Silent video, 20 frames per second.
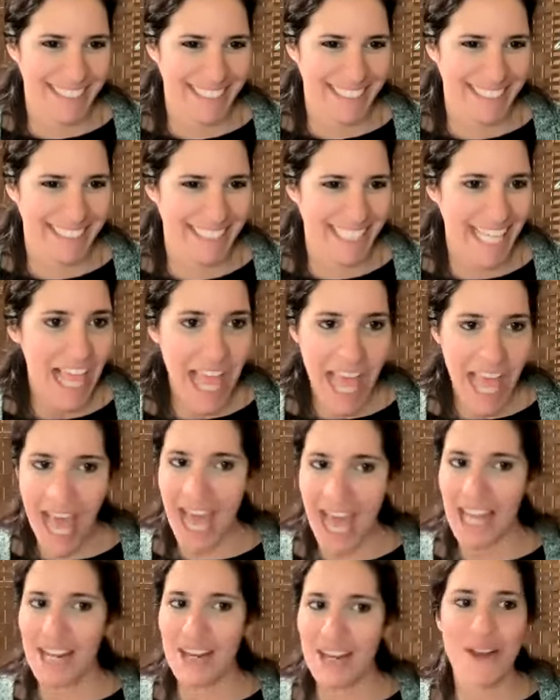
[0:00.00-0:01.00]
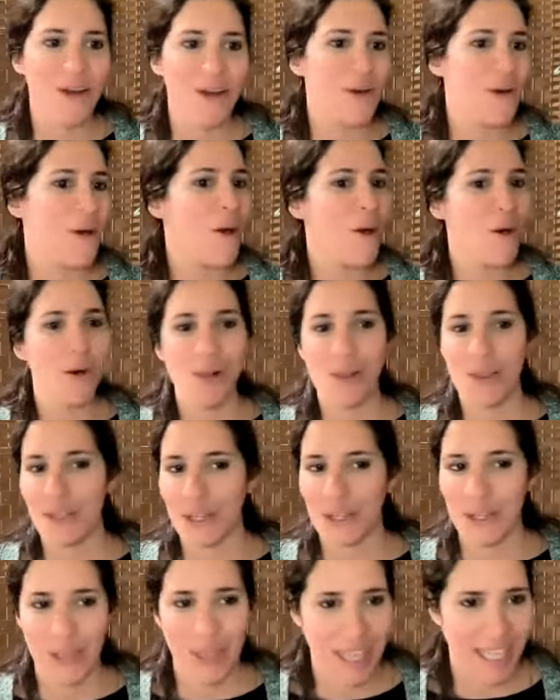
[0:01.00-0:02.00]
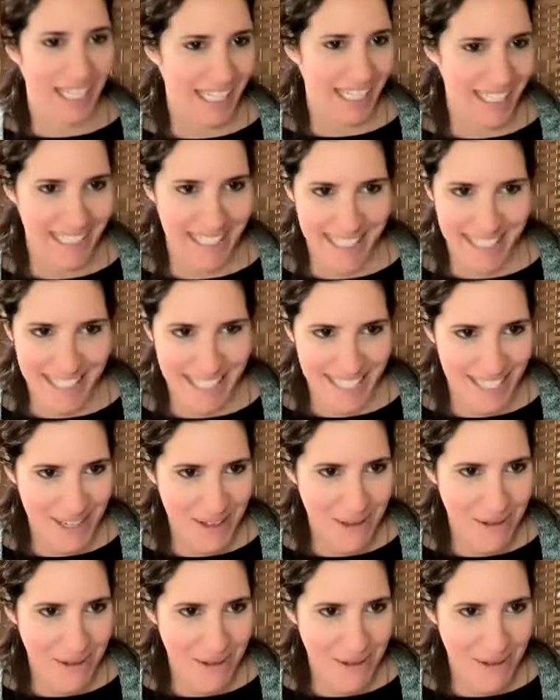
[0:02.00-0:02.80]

and know all the good things.